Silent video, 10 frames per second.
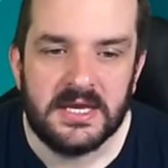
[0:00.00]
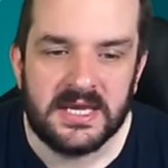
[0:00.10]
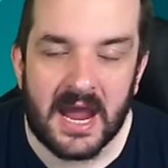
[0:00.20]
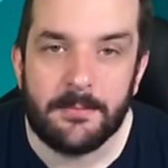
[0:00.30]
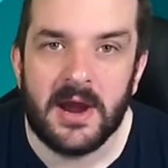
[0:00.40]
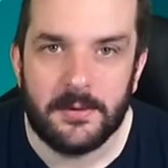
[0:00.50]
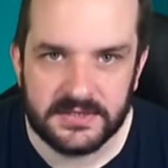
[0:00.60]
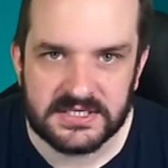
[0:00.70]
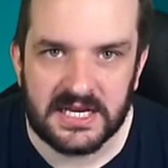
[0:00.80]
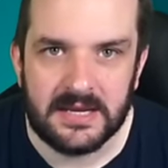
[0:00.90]
Gabriel and
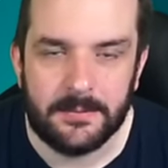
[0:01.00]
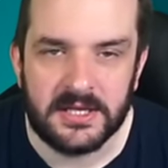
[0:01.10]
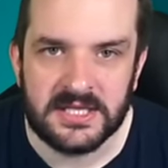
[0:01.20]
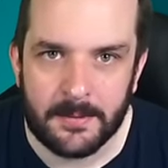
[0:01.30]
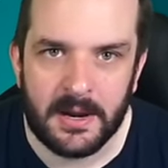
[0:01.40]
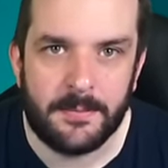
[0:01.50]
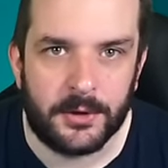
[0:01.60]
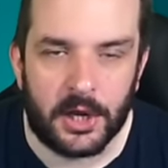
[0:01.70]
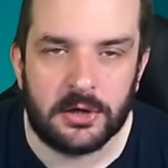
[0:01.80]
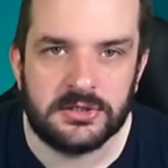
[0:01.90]
Saliba double up on
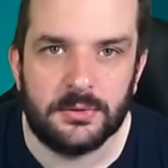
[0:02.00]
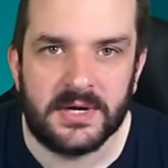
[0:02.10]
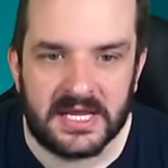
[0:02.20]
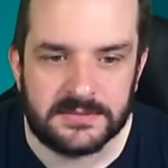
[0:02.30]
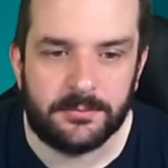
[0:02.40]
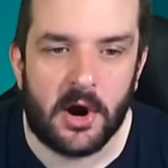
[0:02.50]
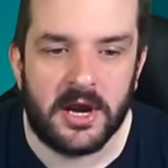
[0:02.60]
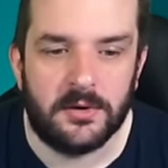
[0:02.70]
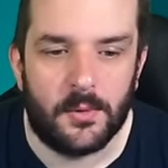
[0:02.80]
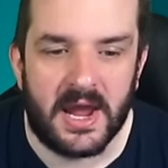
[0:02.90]
Arsenal against
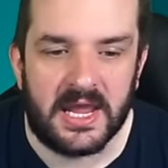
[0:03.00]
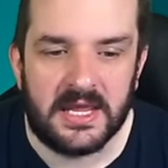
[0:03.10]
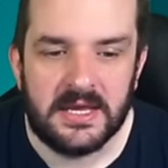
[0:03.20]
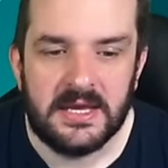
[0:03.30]
Brighton away,